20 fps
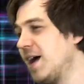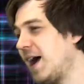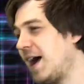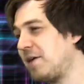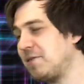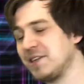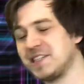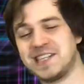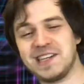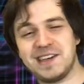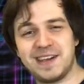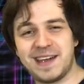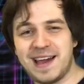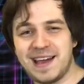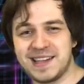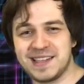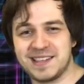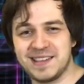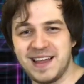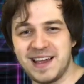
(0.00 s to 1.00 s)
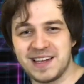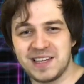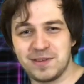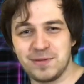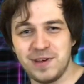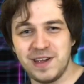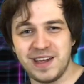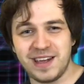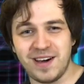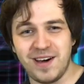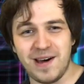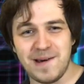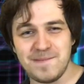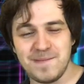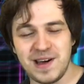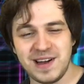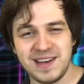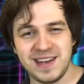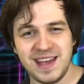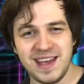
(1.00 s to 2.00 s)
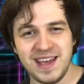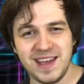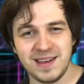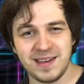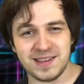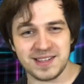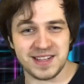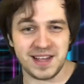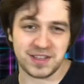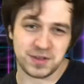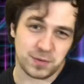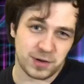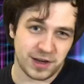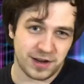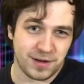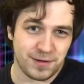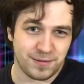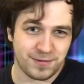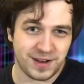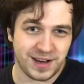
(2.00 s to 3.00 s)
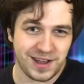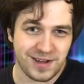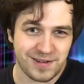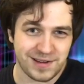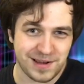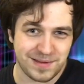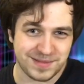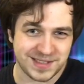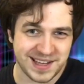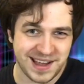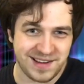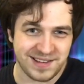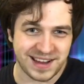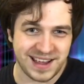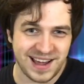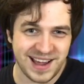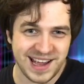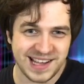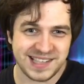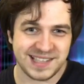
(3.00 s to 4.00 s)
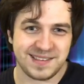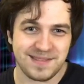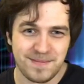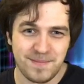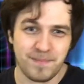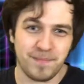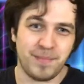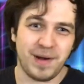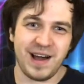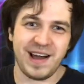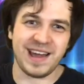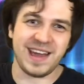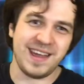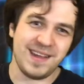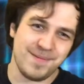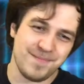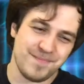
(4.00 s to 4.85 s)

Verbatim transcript: I will see you guys next week on Monday, because that's when a new video comes out, guys. Bye.